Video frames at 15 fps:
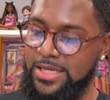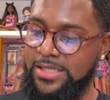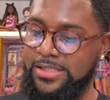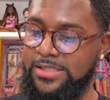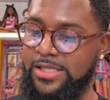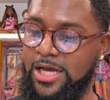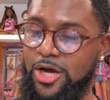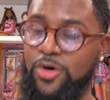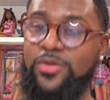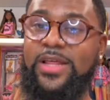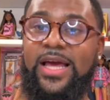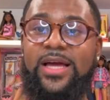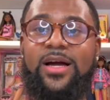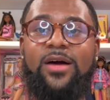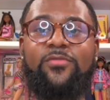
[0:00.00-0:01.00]
So
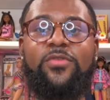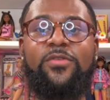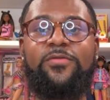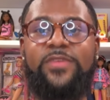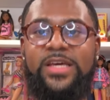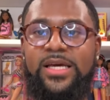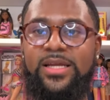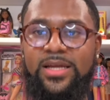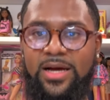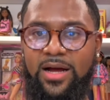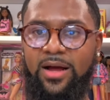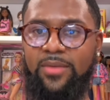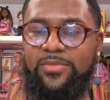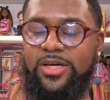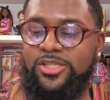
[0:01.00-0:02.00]
they come from
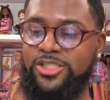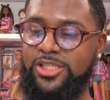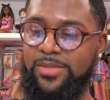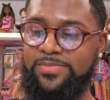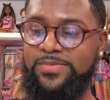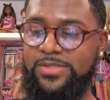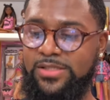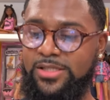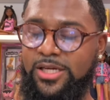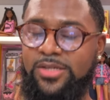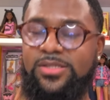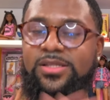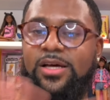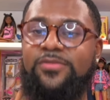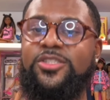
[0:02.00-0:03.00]
Vietnam. Their ships, their
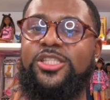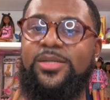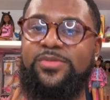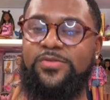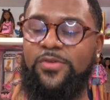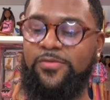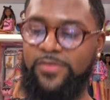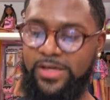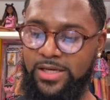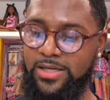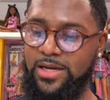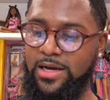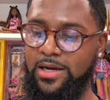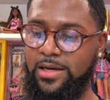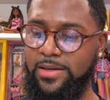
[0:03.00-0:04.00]
stuff ships from
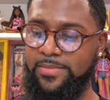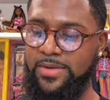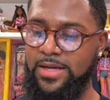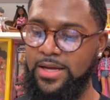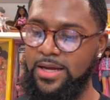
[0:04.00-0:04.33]
Vietnam.